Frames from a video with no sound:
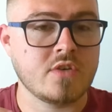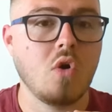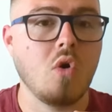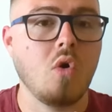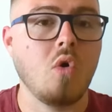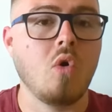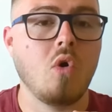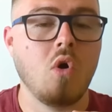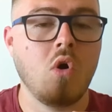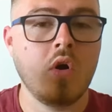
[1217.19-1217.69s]

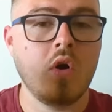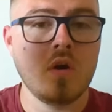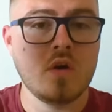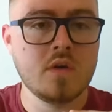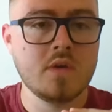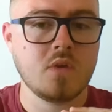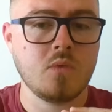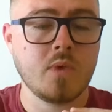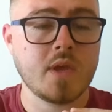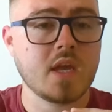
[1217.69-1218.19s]
Or
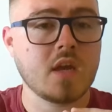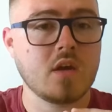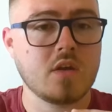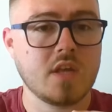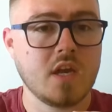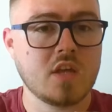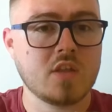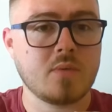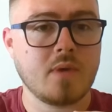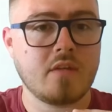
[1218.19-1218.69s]
we can go the
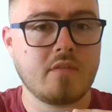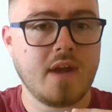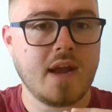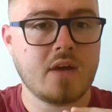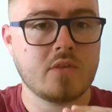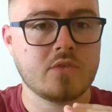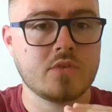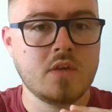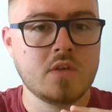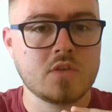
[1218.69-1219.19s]
other way around.